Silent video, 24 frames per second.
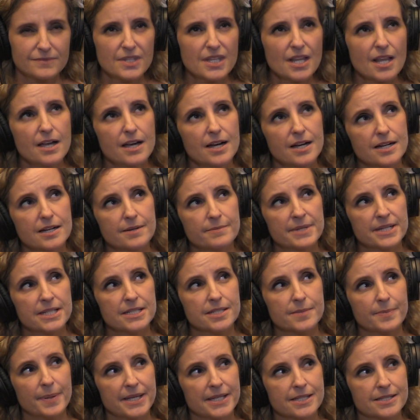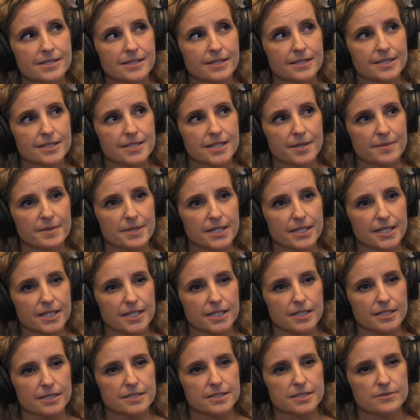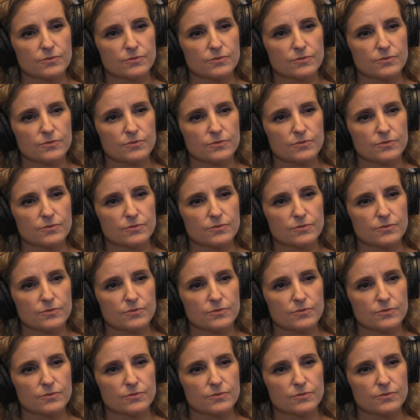It depends on the time of the year.